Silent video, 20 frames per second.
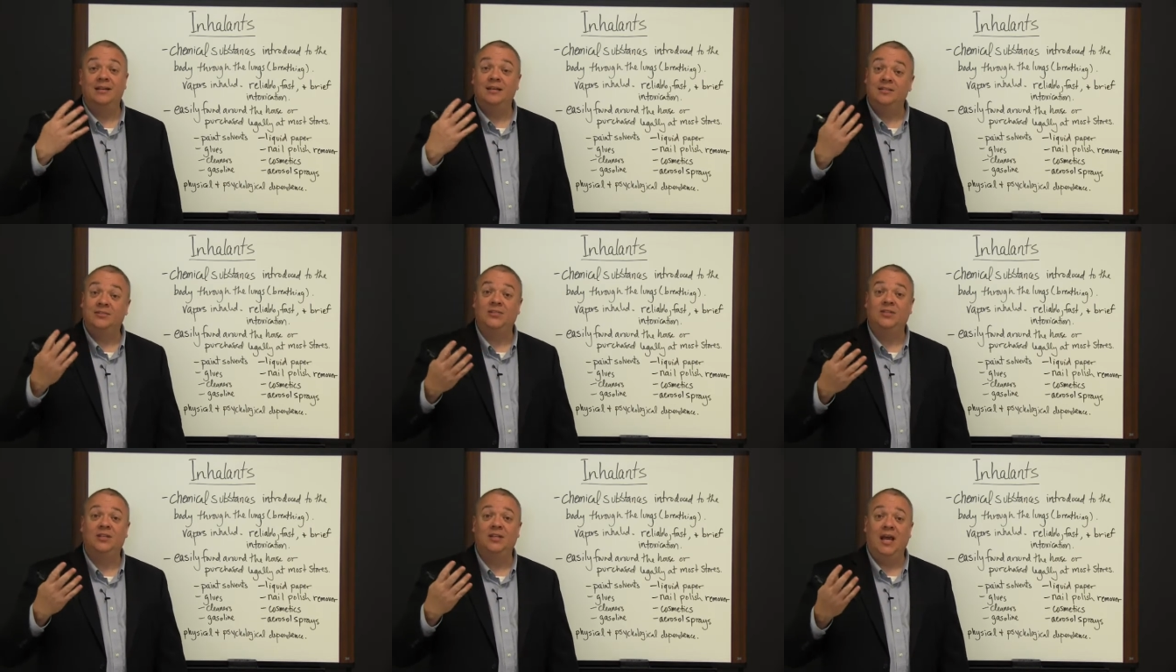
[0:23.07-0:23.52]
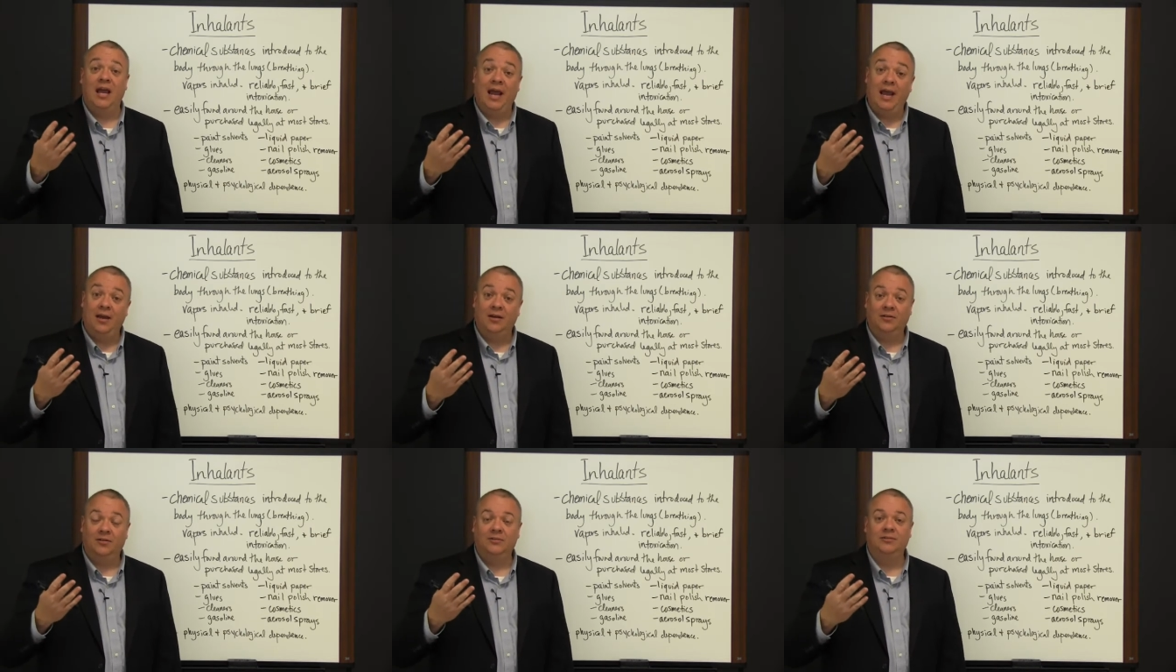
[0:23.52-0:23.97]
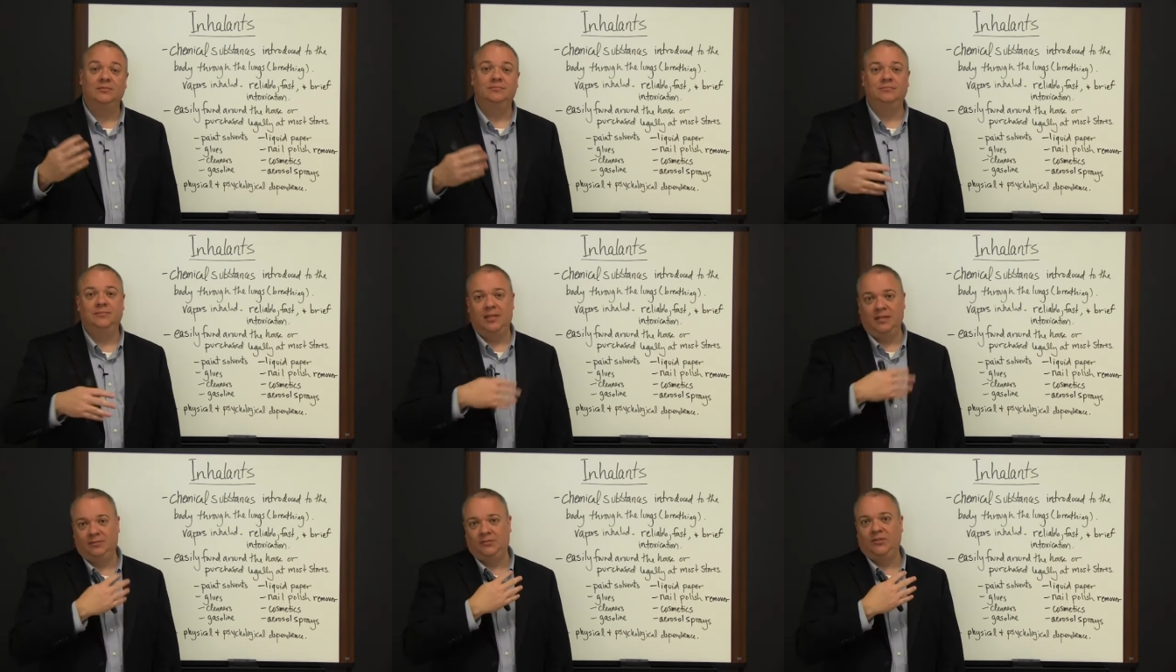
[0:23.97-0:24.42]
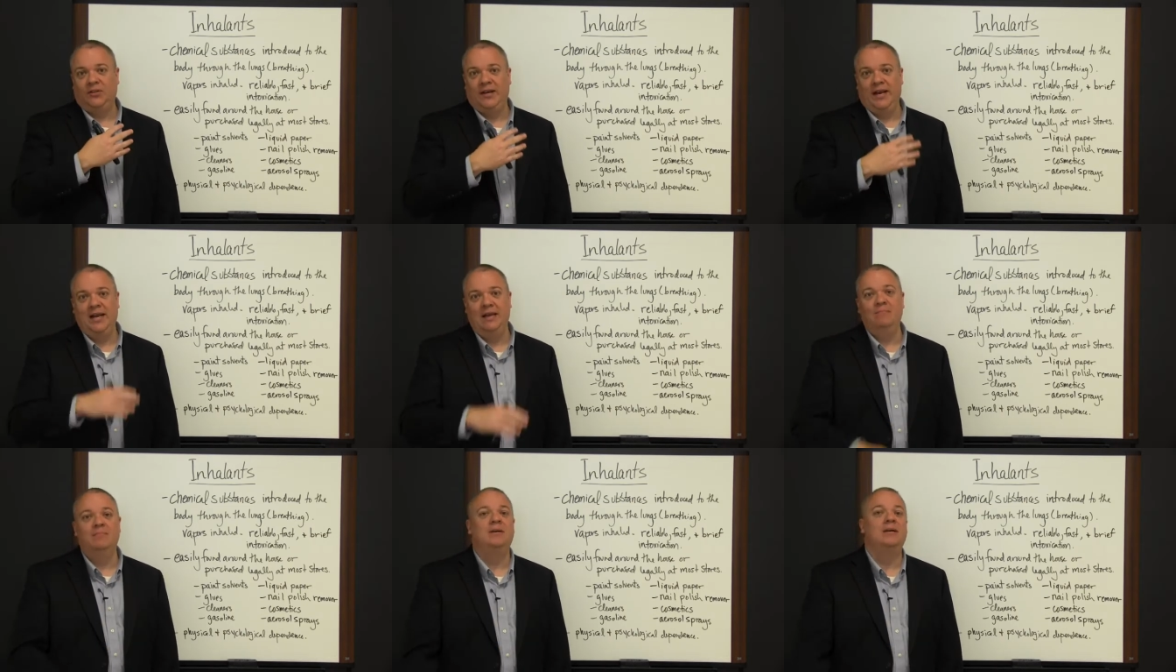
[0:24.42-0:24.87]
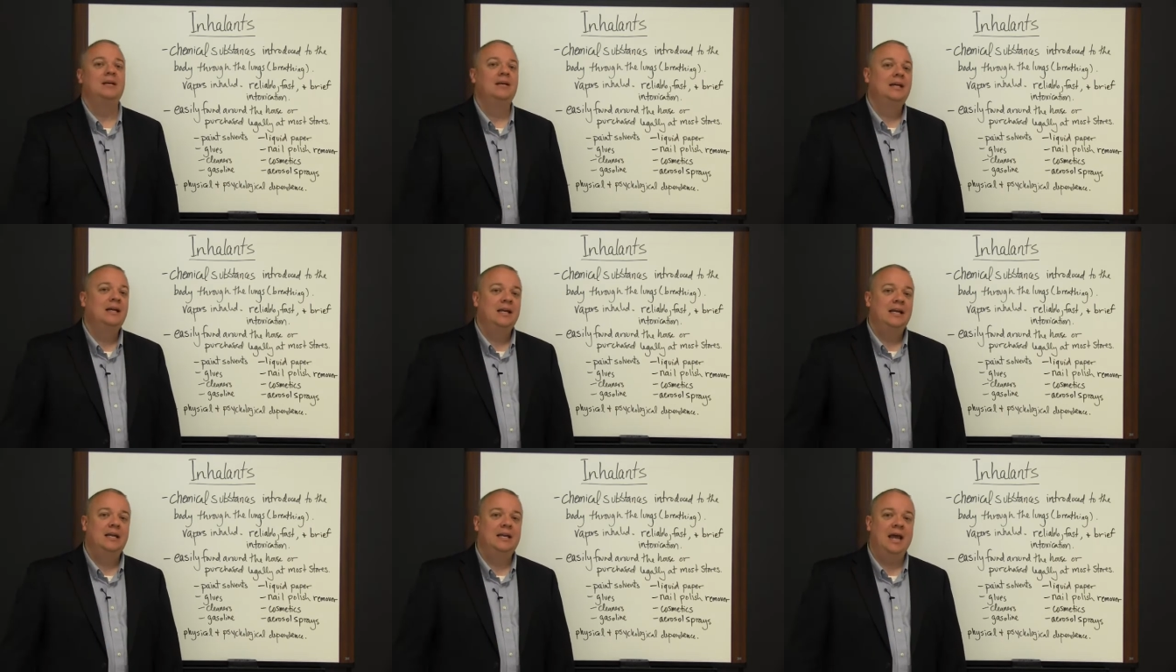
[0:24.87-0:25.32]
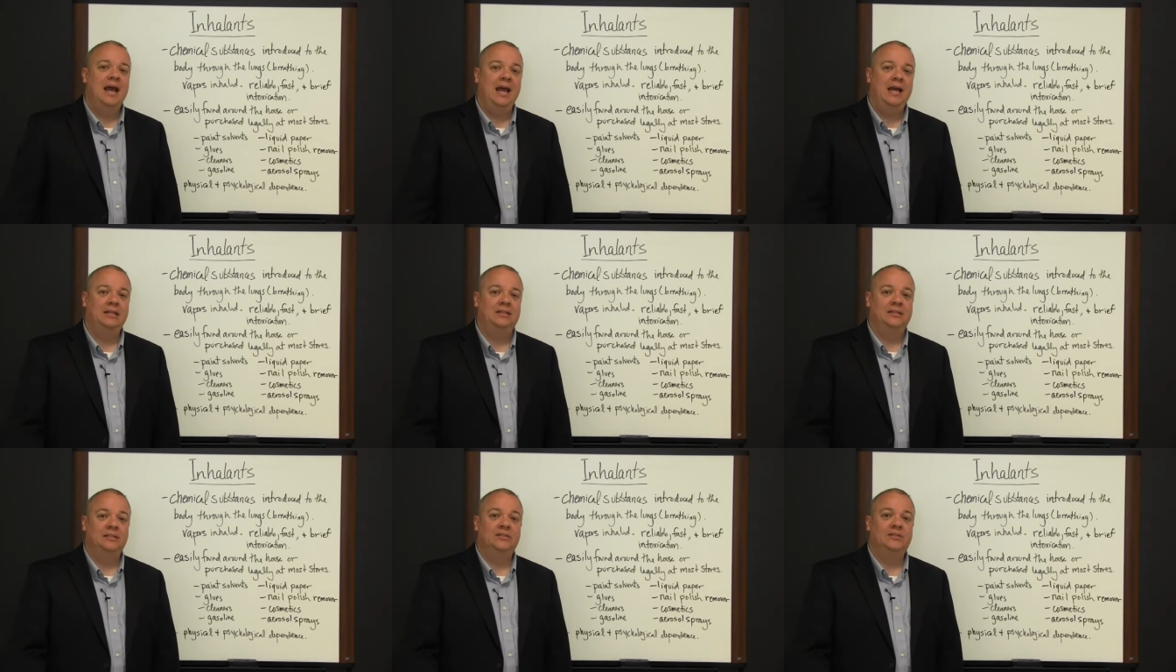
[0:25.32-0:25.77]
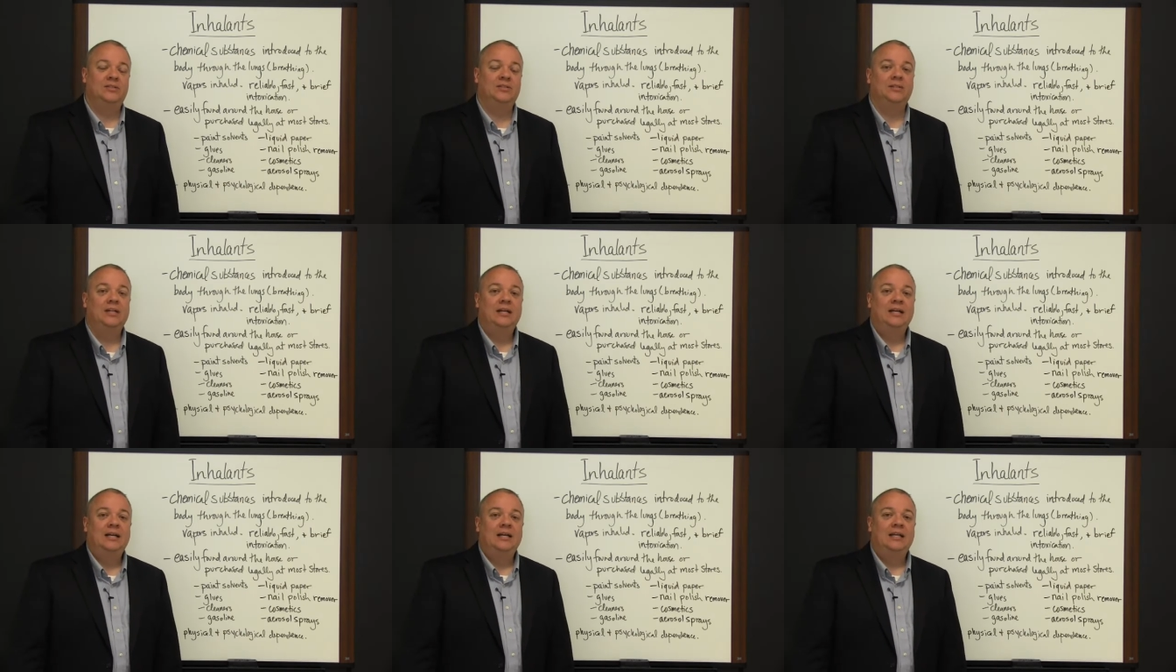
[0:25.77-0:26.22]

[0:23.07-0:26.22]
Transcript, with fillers: It's inhaled, thus the name inhalants.